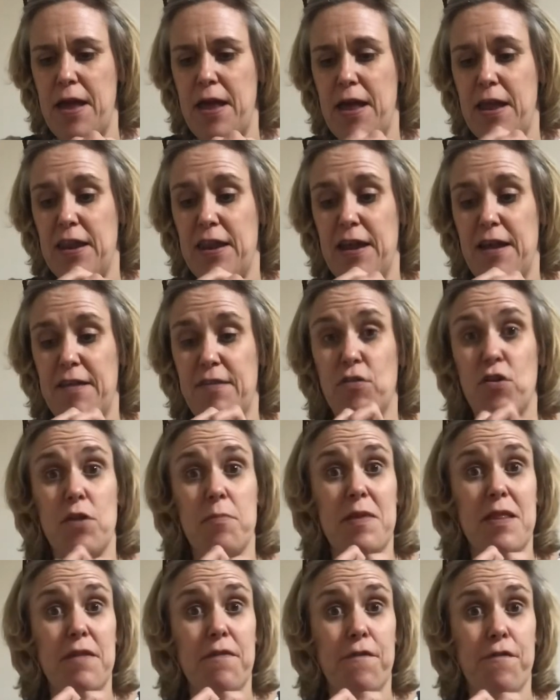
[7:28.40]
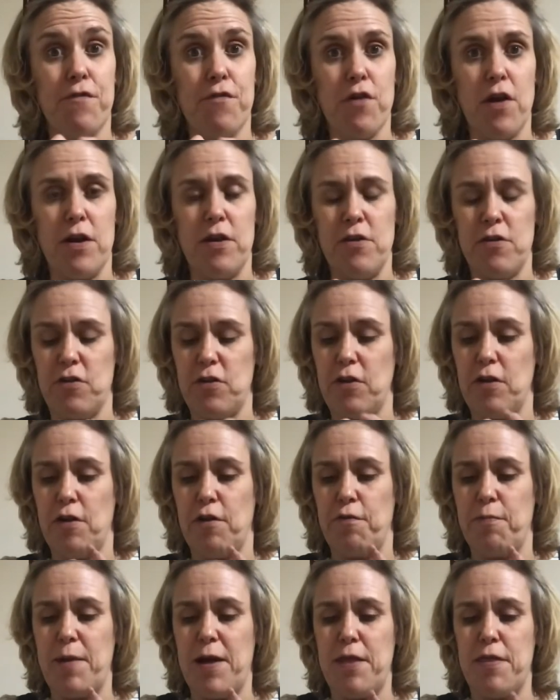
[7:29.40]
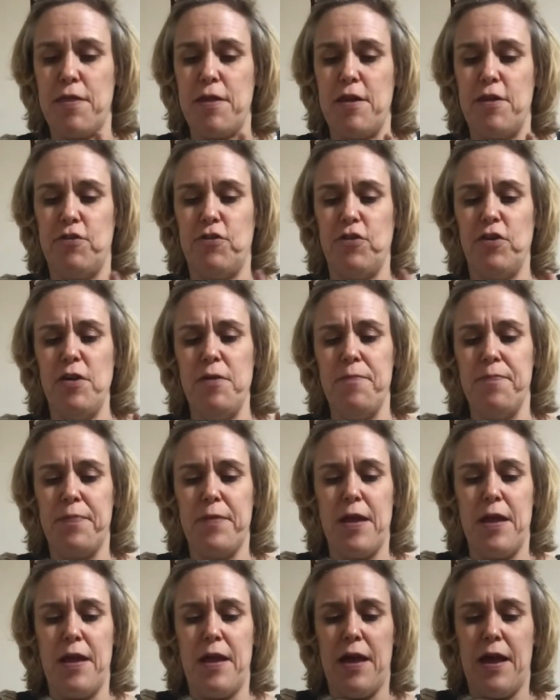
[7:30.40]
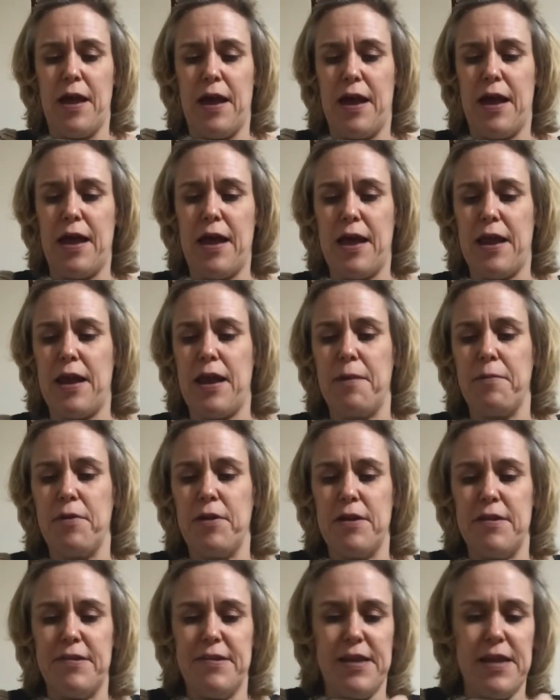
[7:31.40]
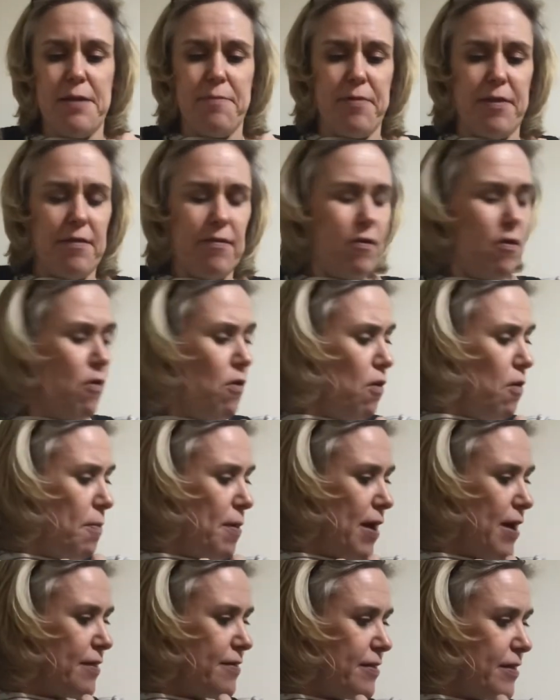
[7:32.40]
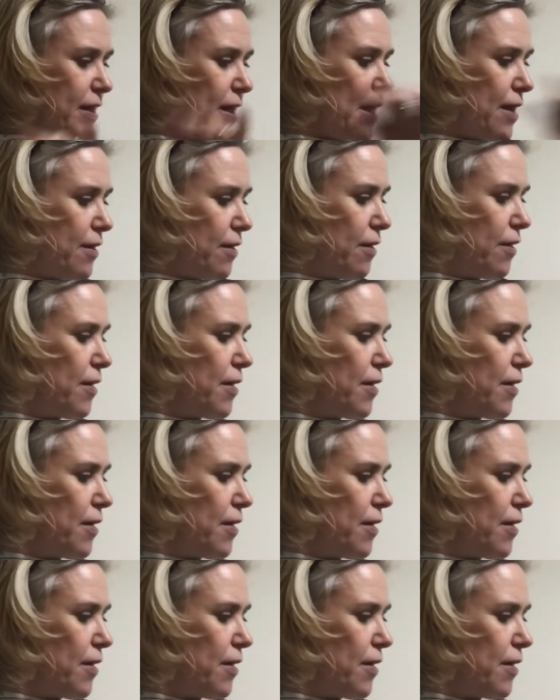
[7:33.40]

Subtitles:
That's going to be the front of my theatre, and I'm going to tape this all back together